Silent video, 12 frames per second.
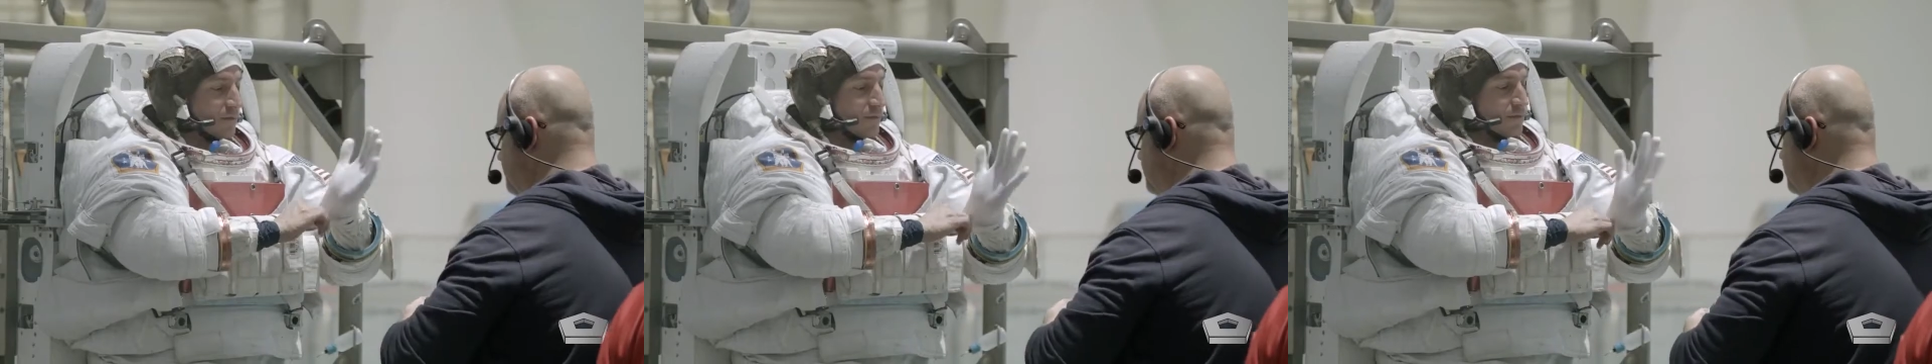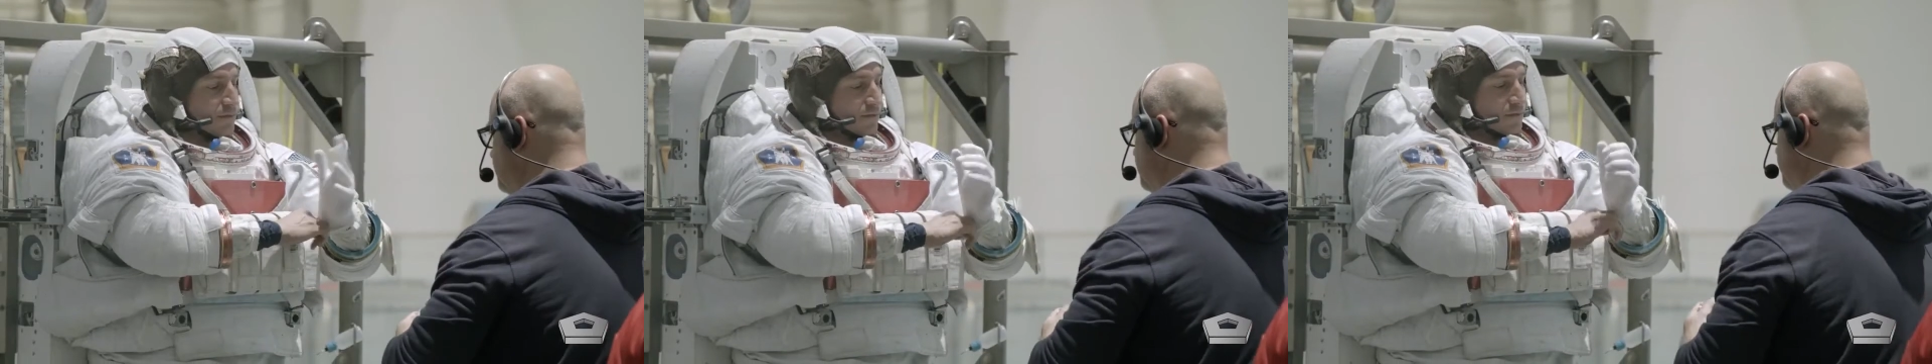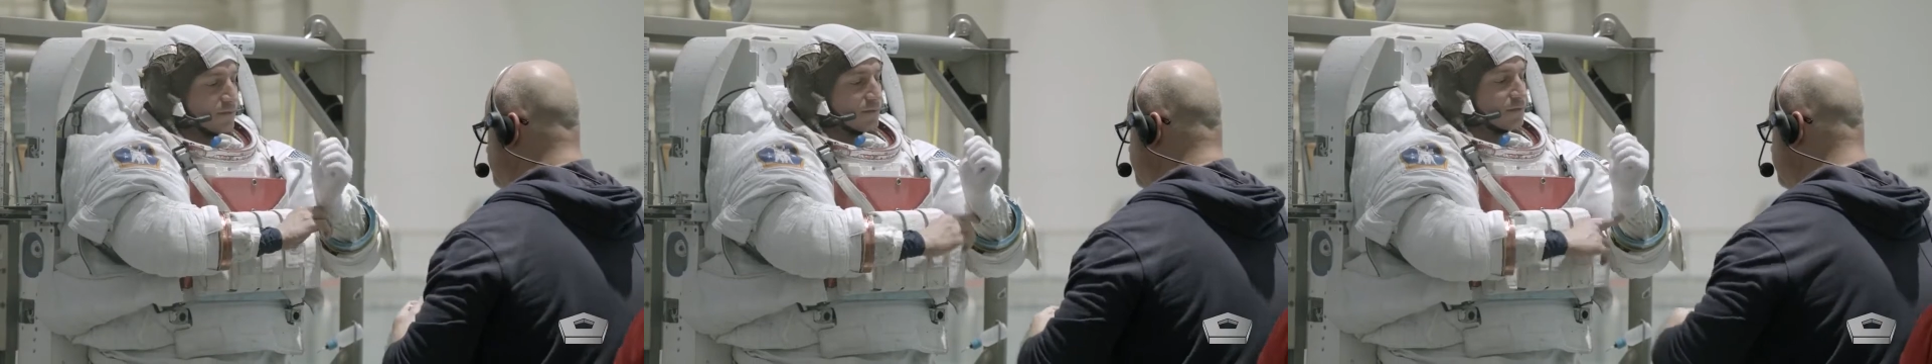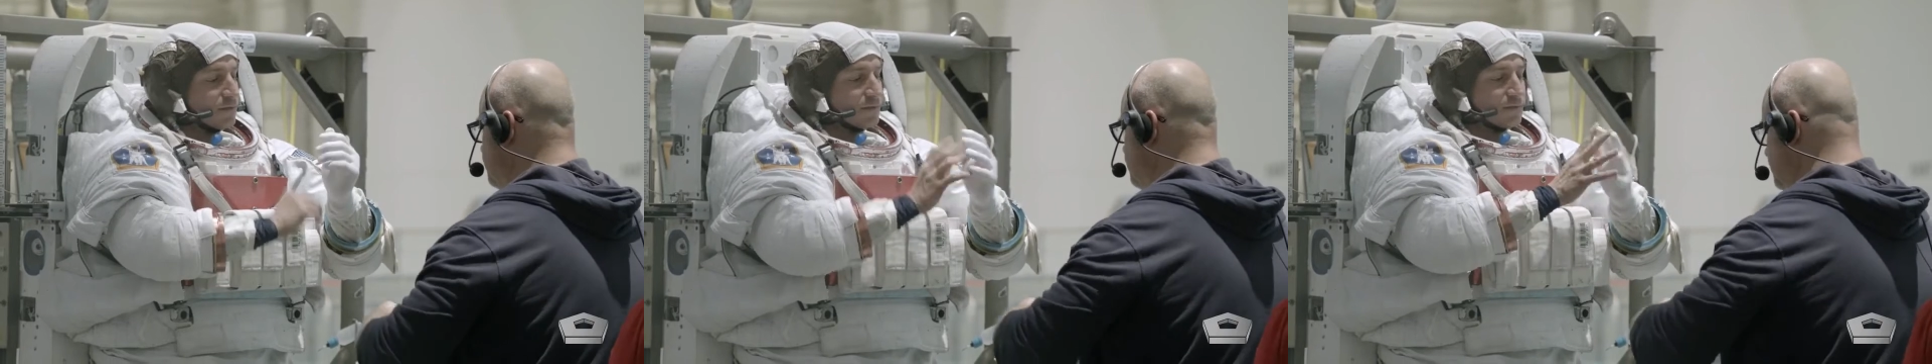able to do that
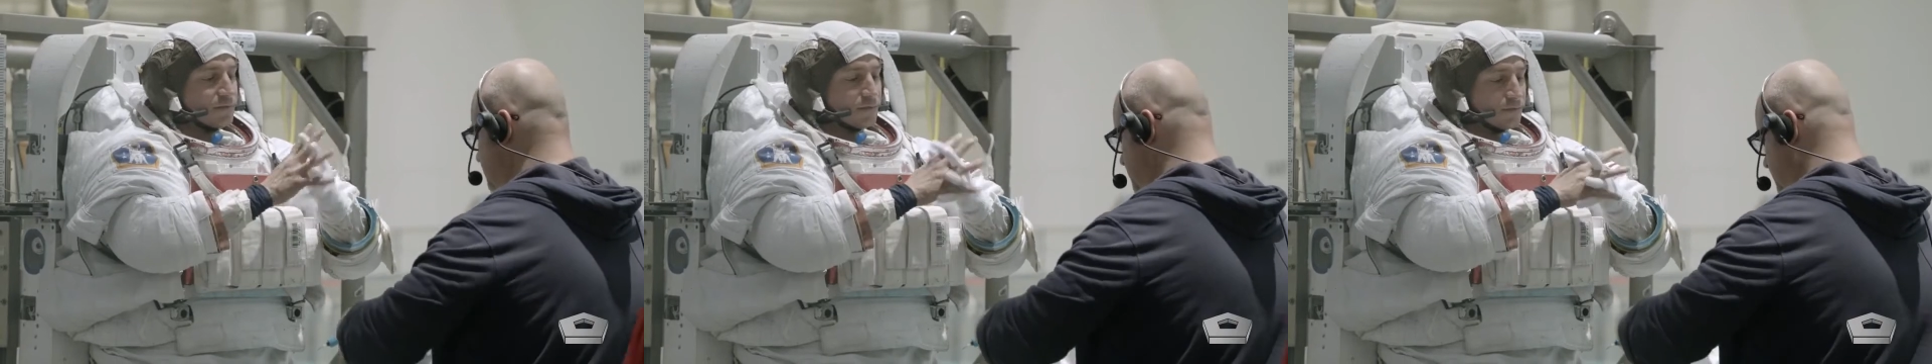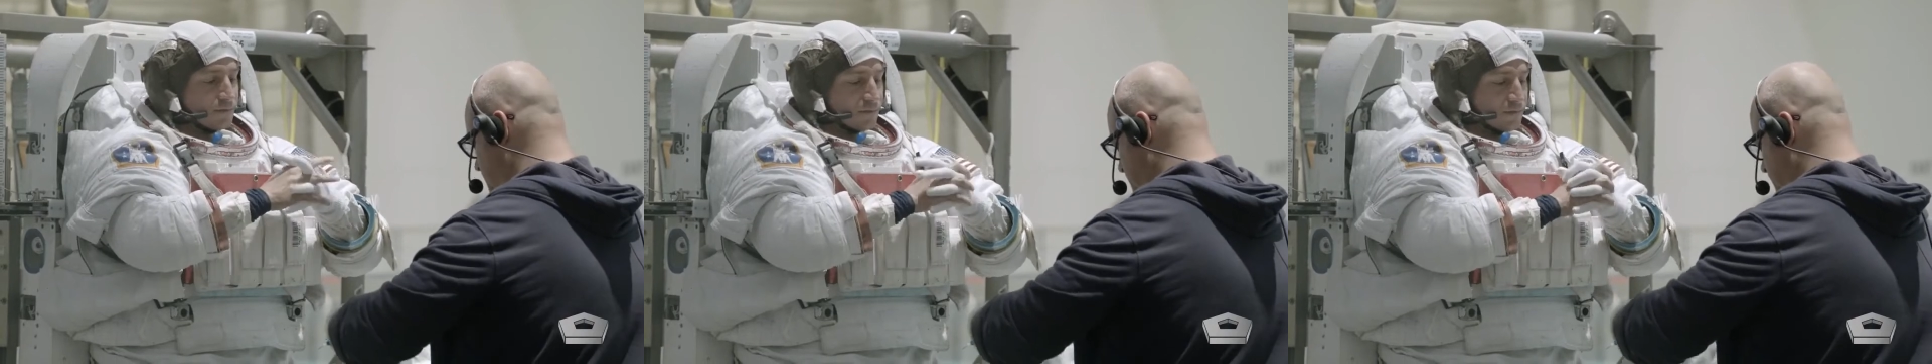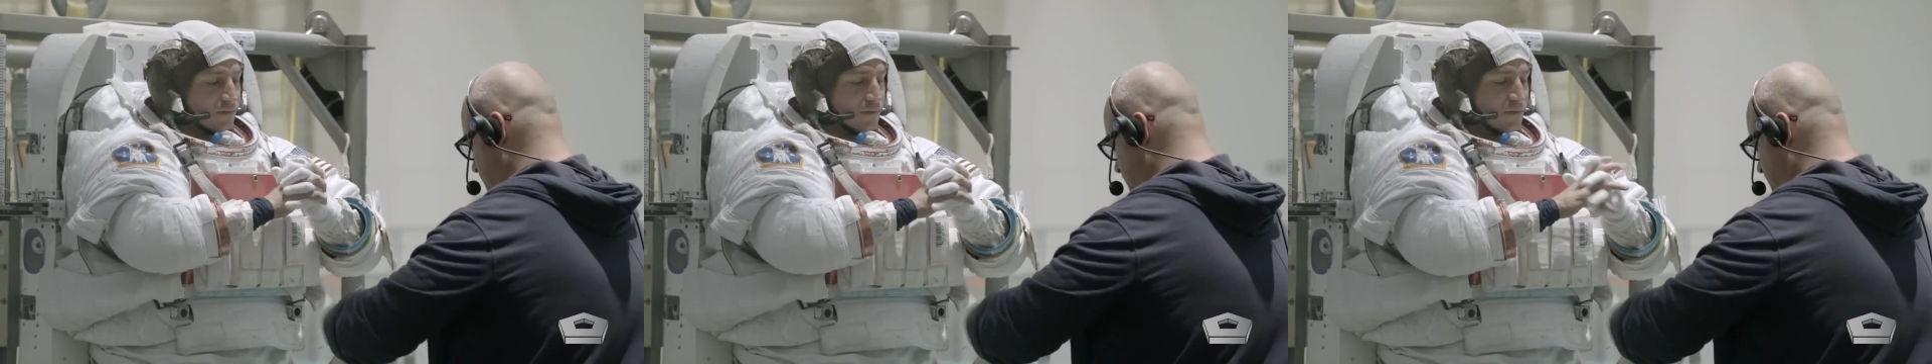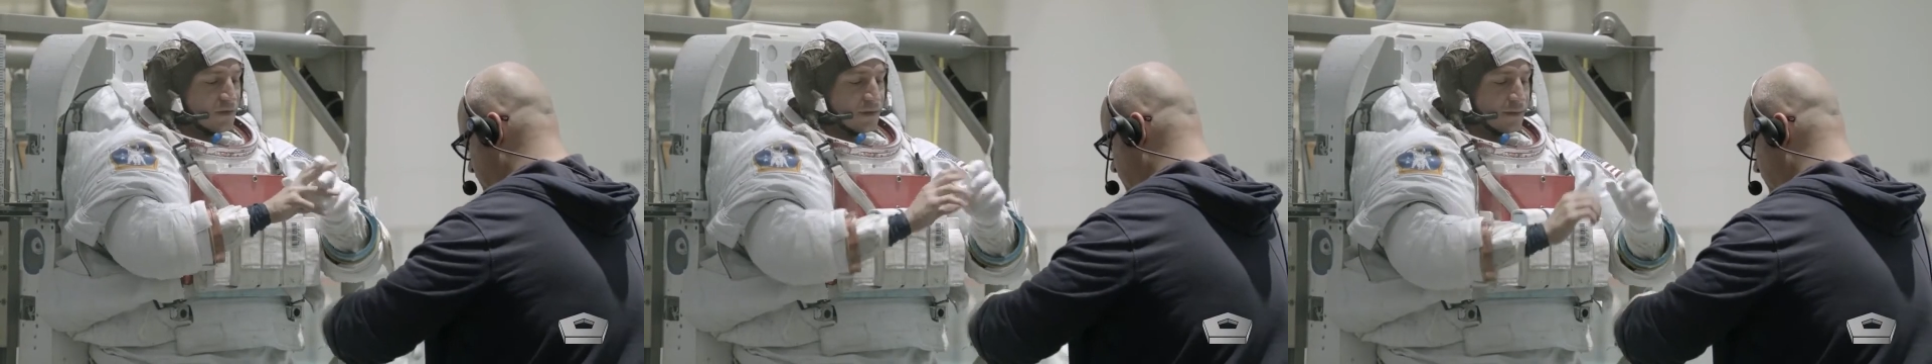well, it
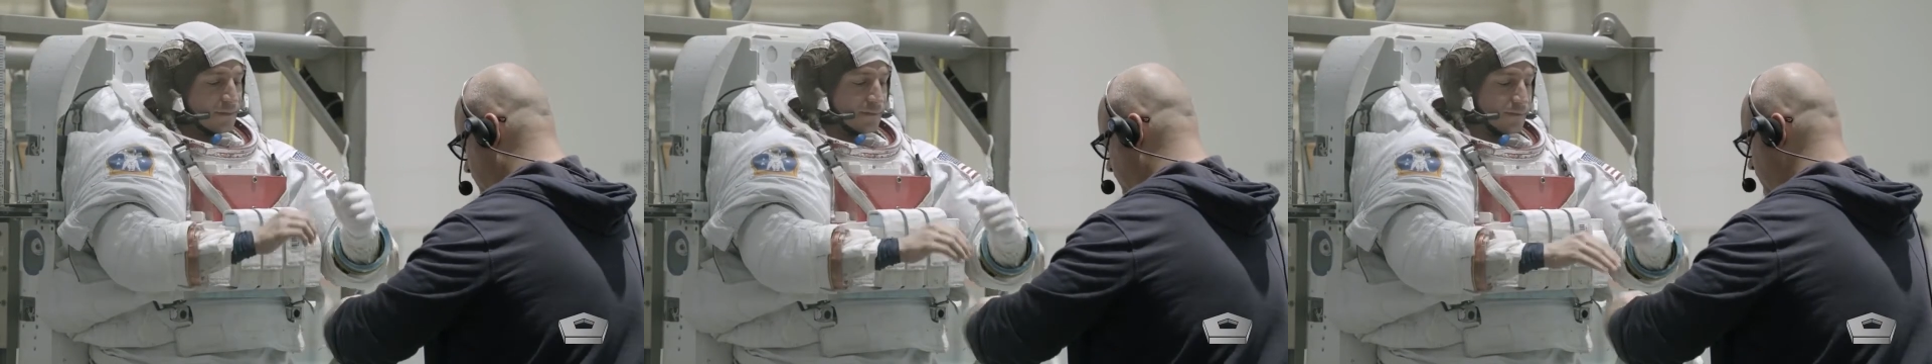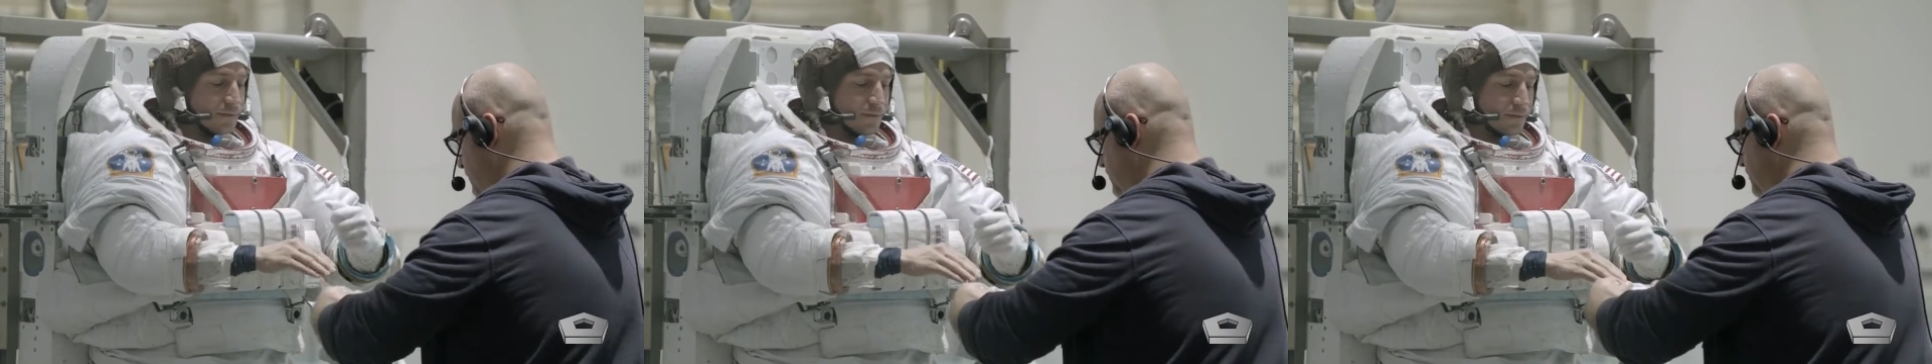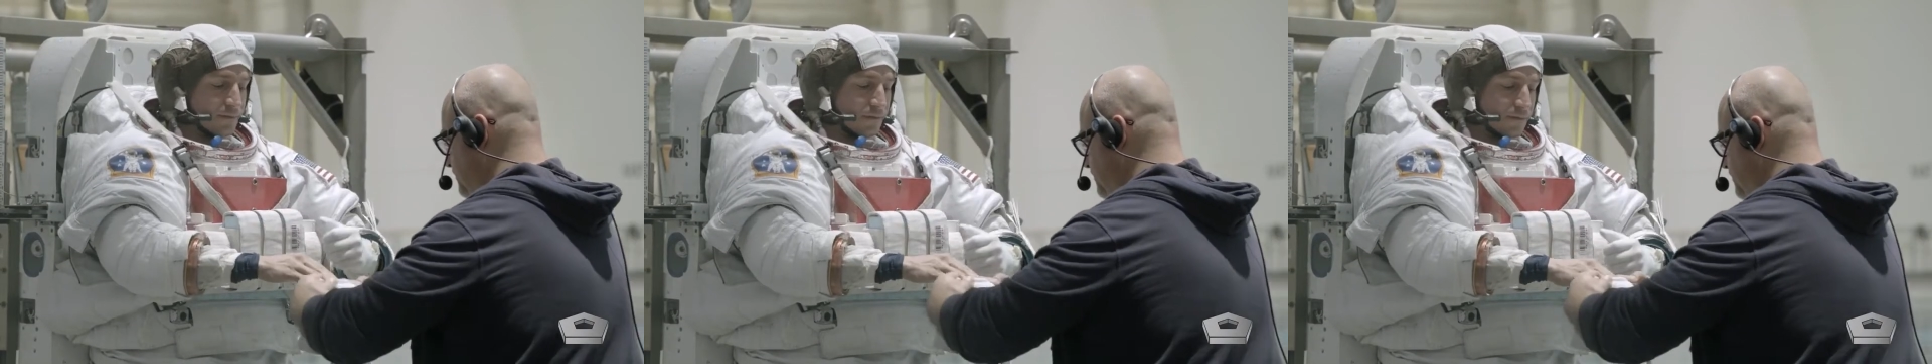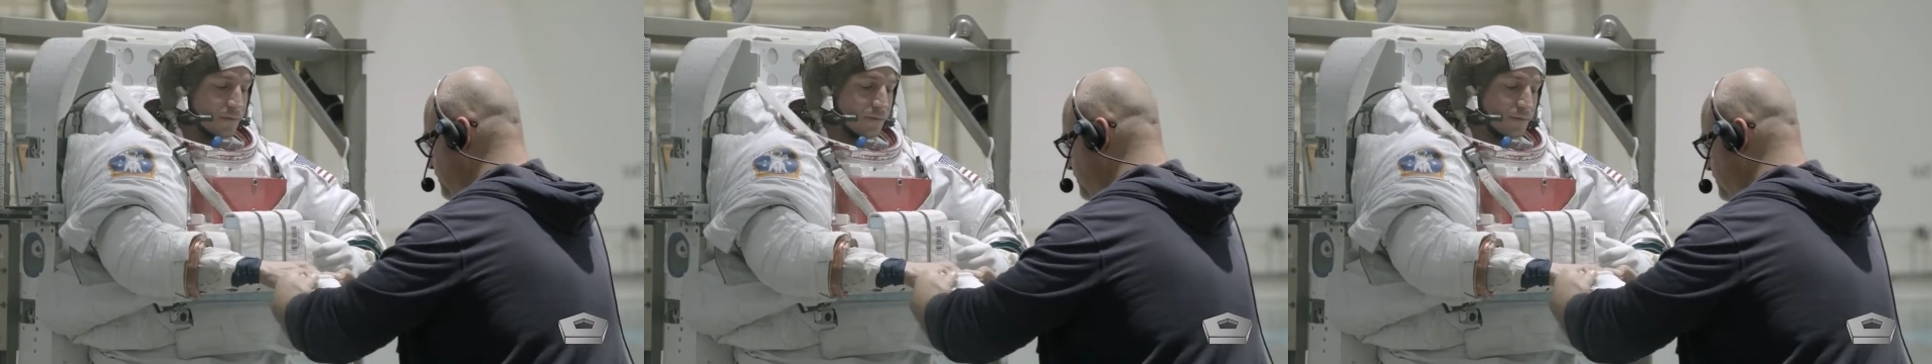makes life more
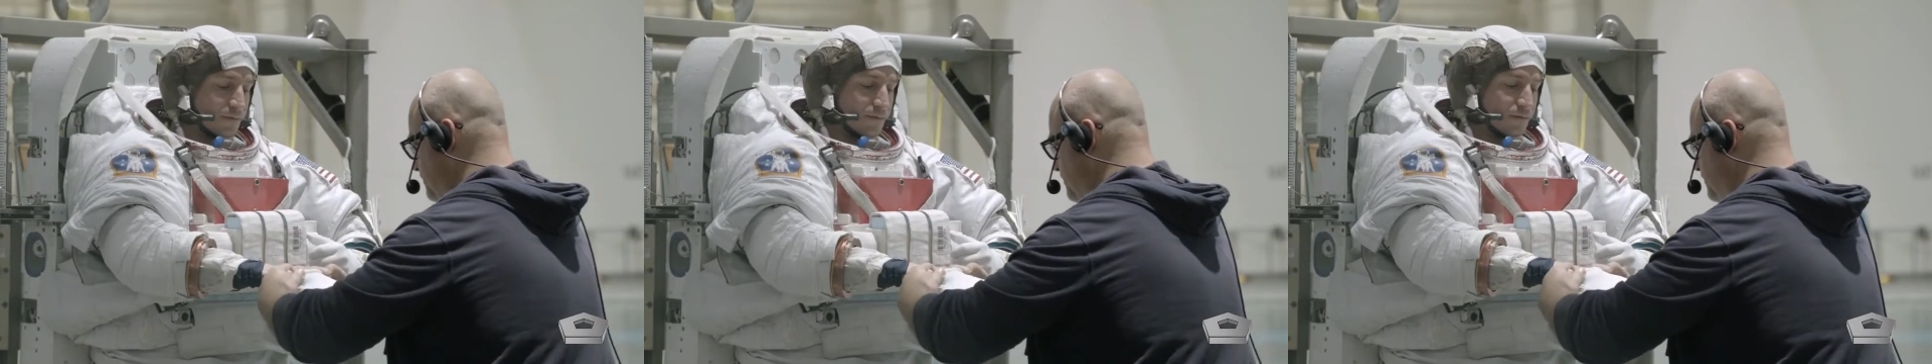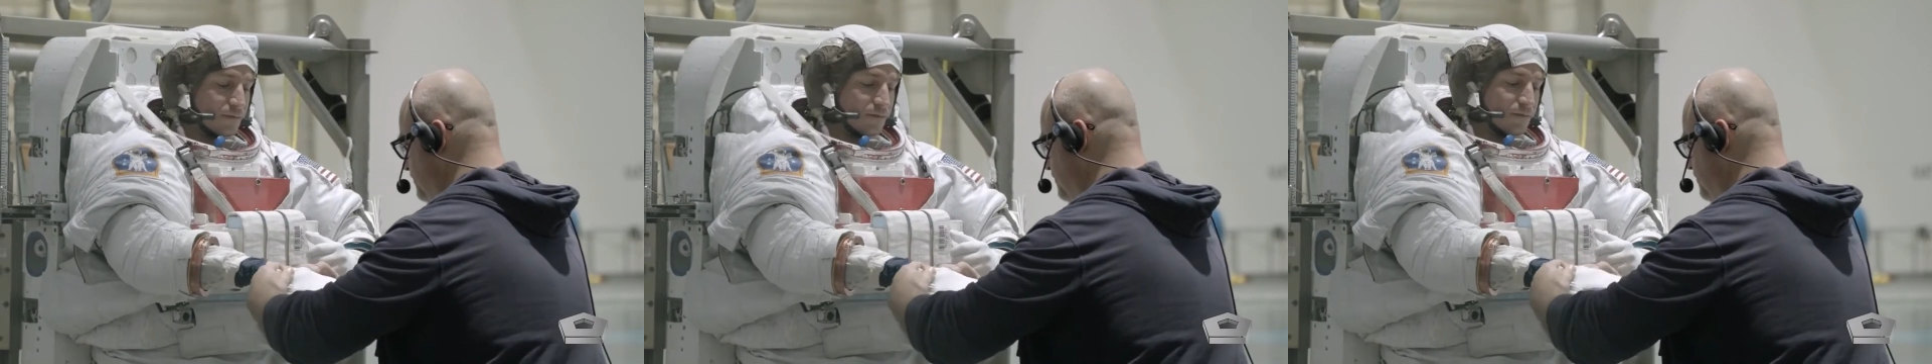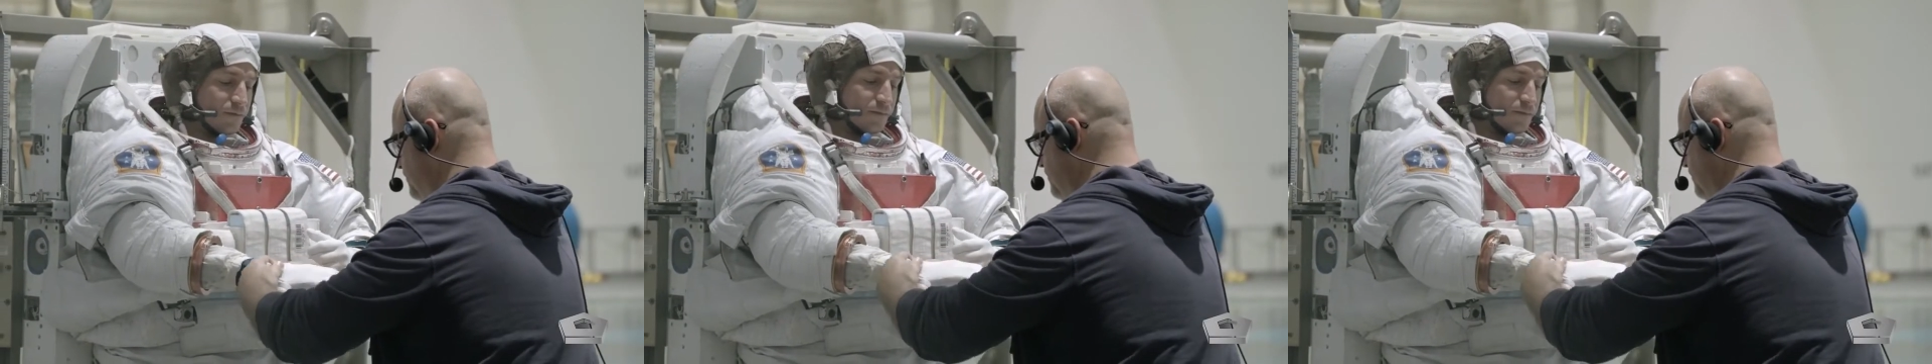enjoyable and